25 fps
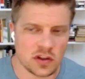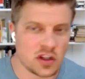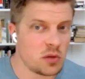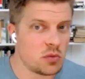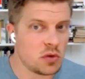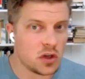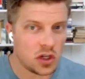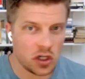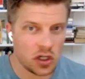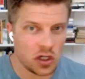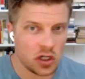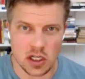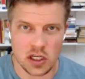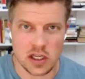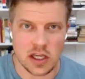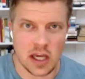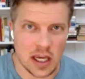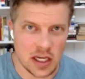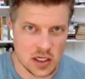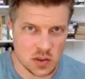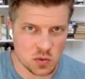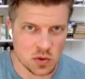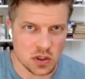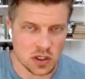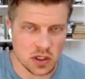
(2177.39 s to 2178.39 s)
community
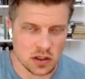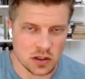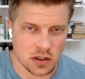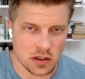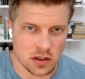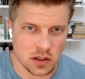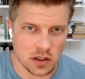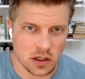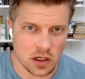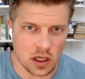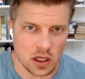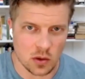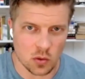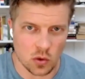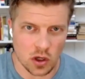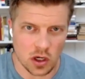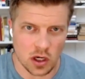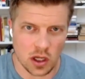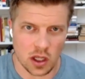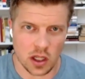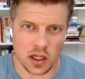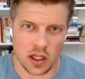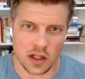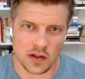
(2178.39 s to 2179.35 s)
engagement and whatnot.